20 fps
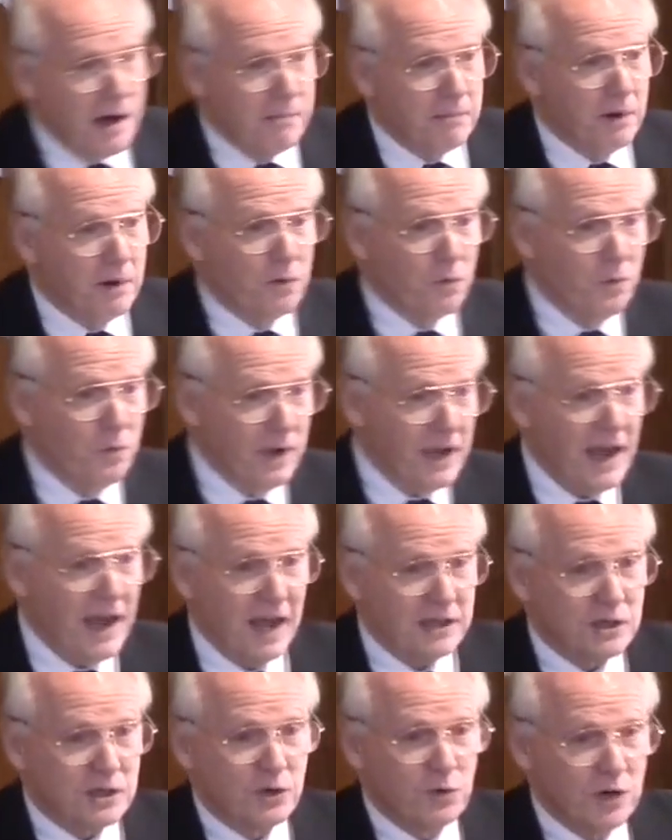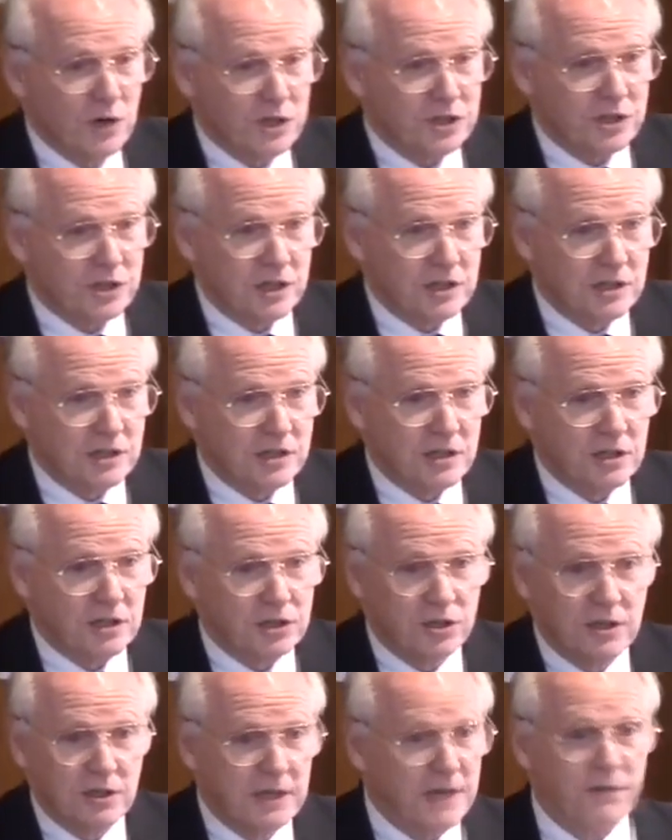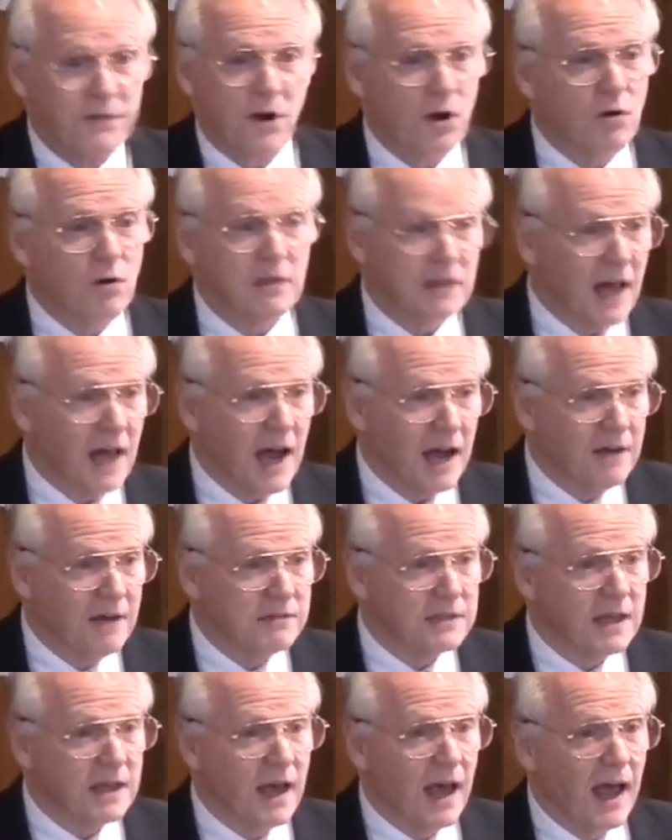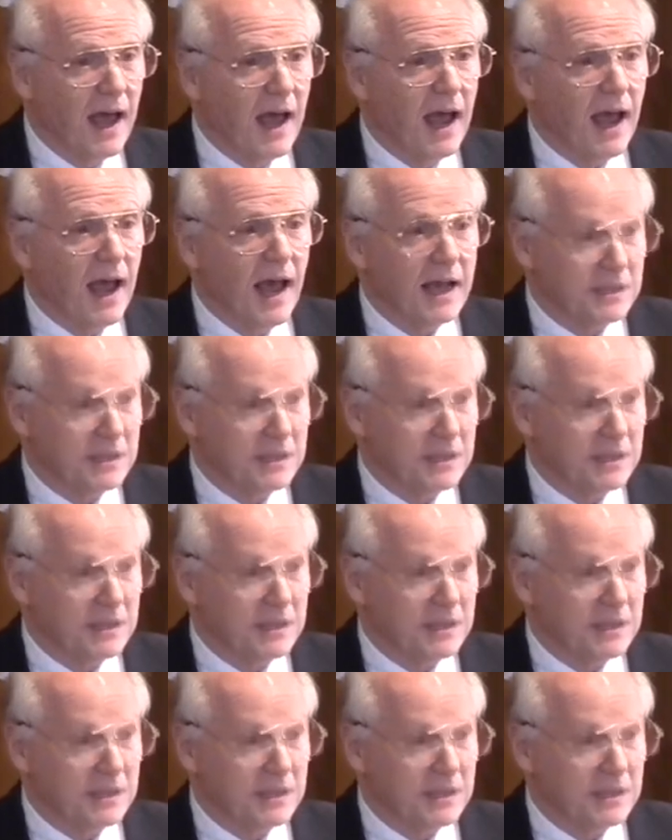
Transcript: But we as Christians should live our whole lives as